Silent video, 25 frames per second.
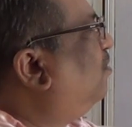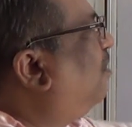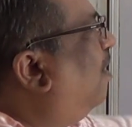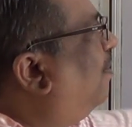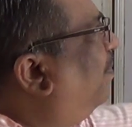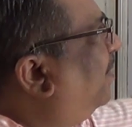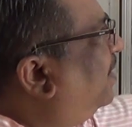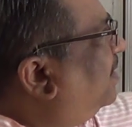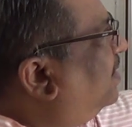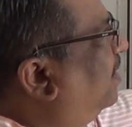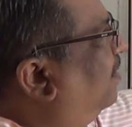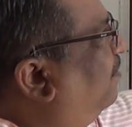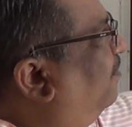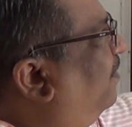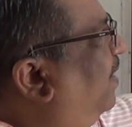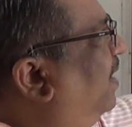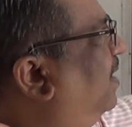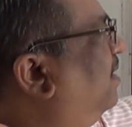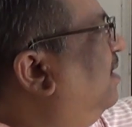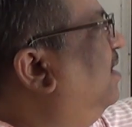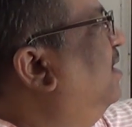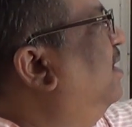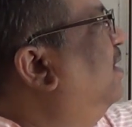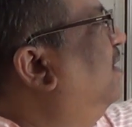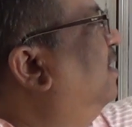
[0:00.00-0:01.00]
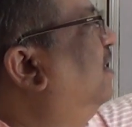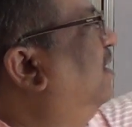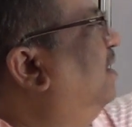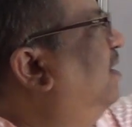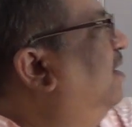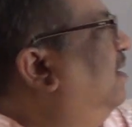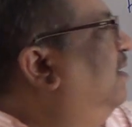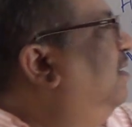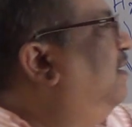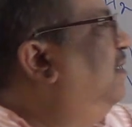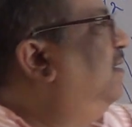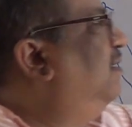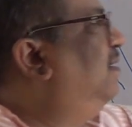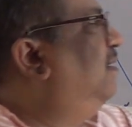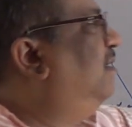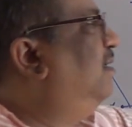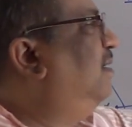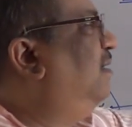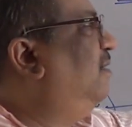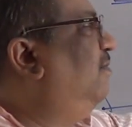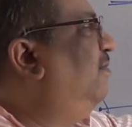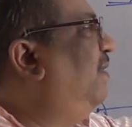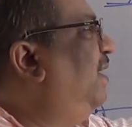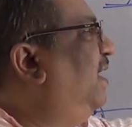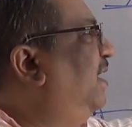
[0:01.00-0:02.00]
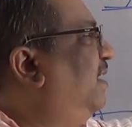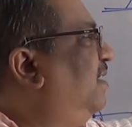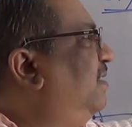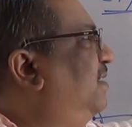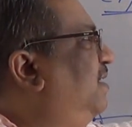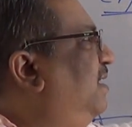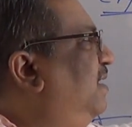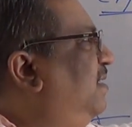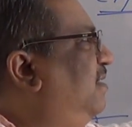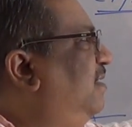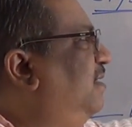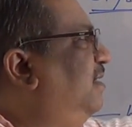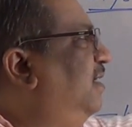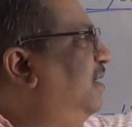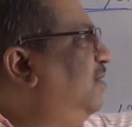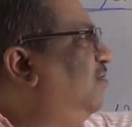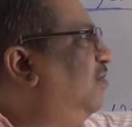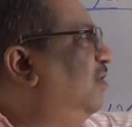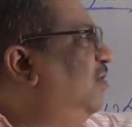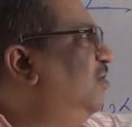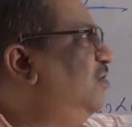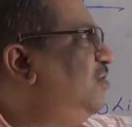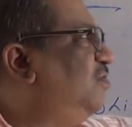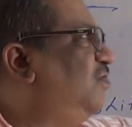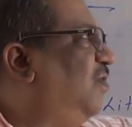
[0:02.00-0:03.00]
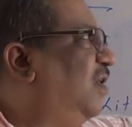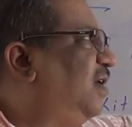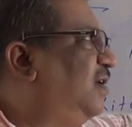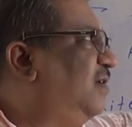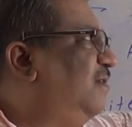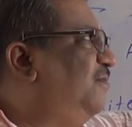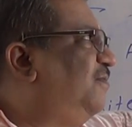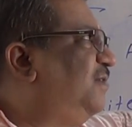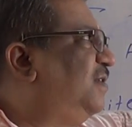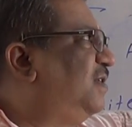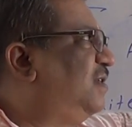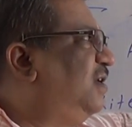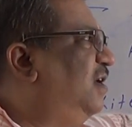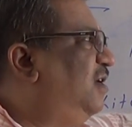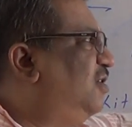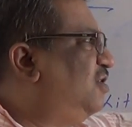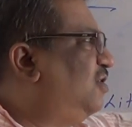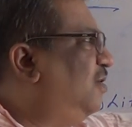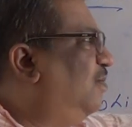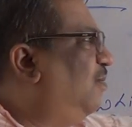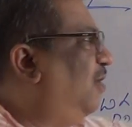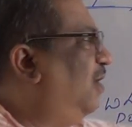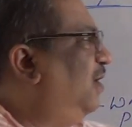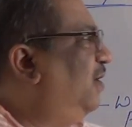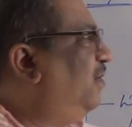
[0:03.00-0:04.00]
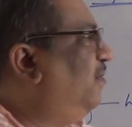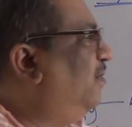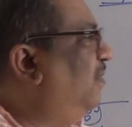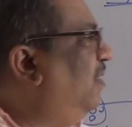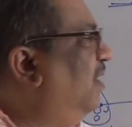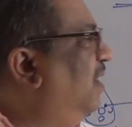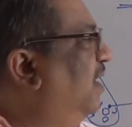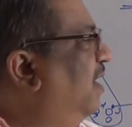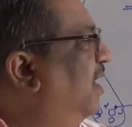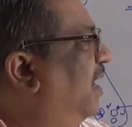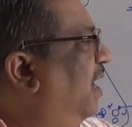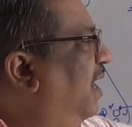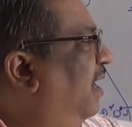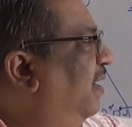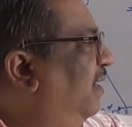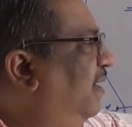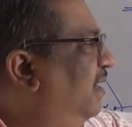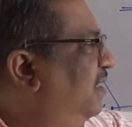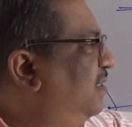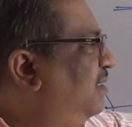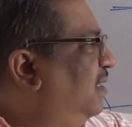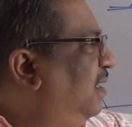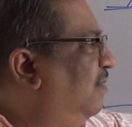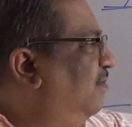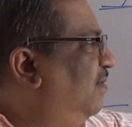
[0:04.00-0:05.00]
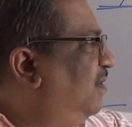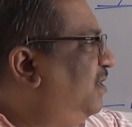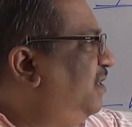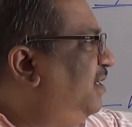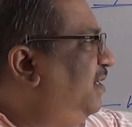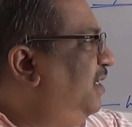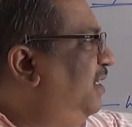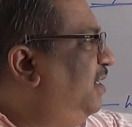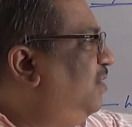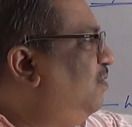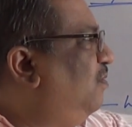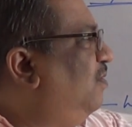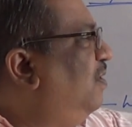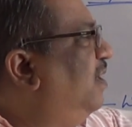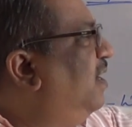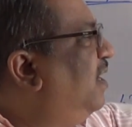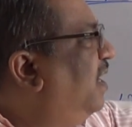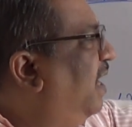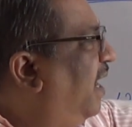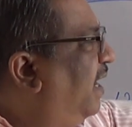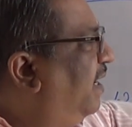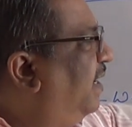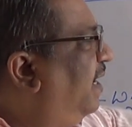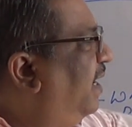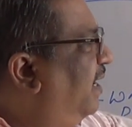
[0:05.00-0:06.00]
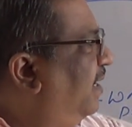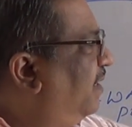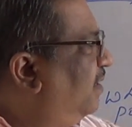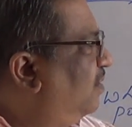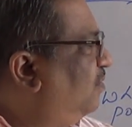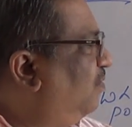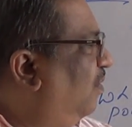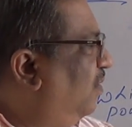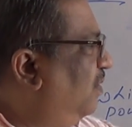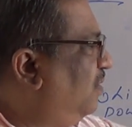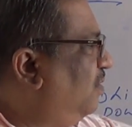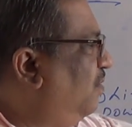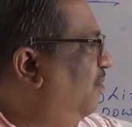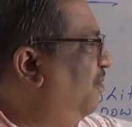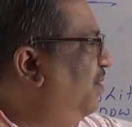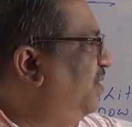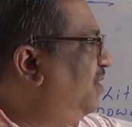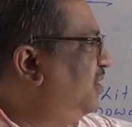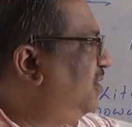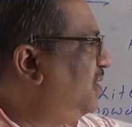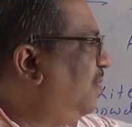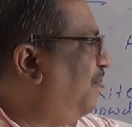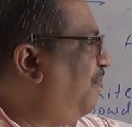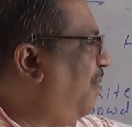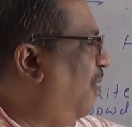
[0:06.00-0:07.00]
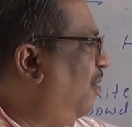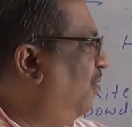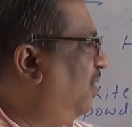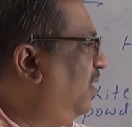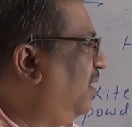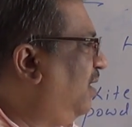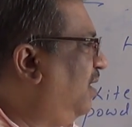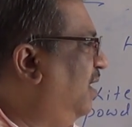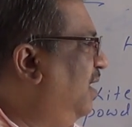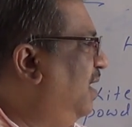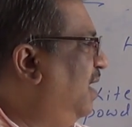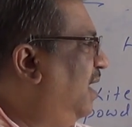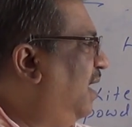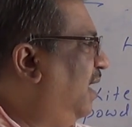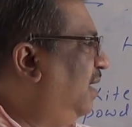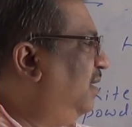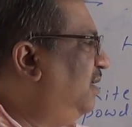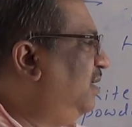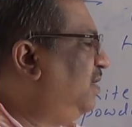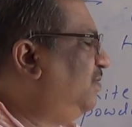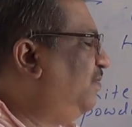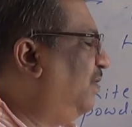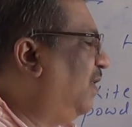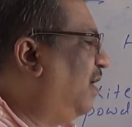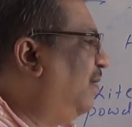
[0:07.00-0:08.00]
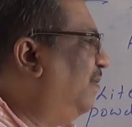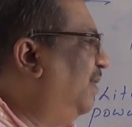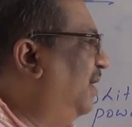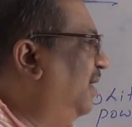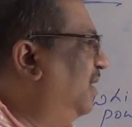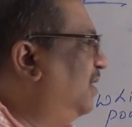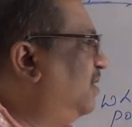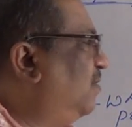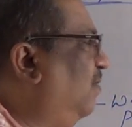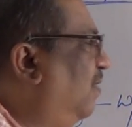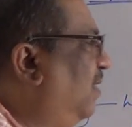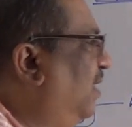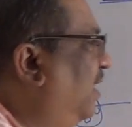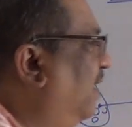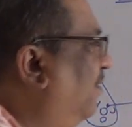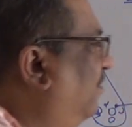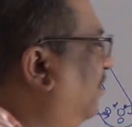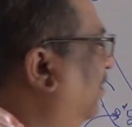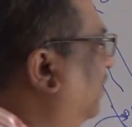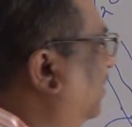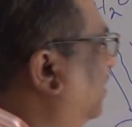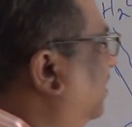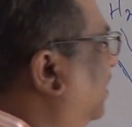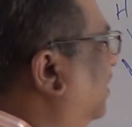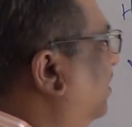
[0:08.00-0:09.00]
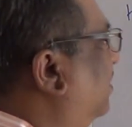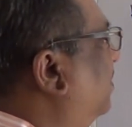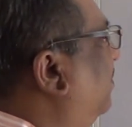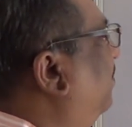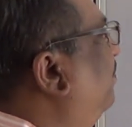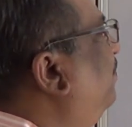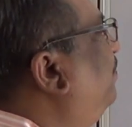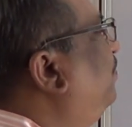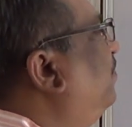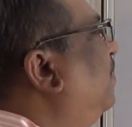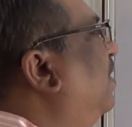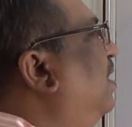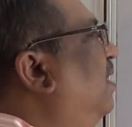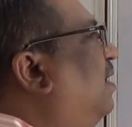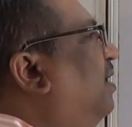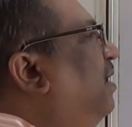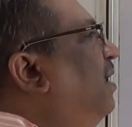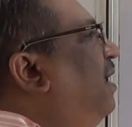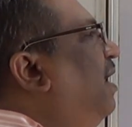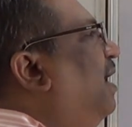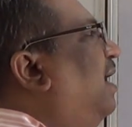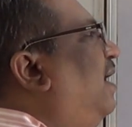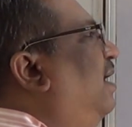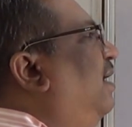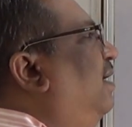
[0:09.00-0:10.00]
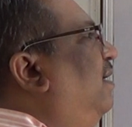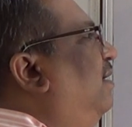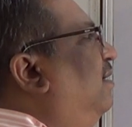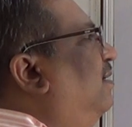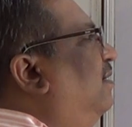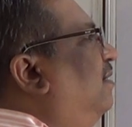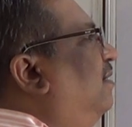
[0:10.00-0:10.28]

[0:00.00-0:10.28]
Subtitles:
copper sulfate, when it is heated, it will lose water of crystallization molecule and gets converted into anhydrous salt, which is a powder, and this phenomenon is called efflorescence. And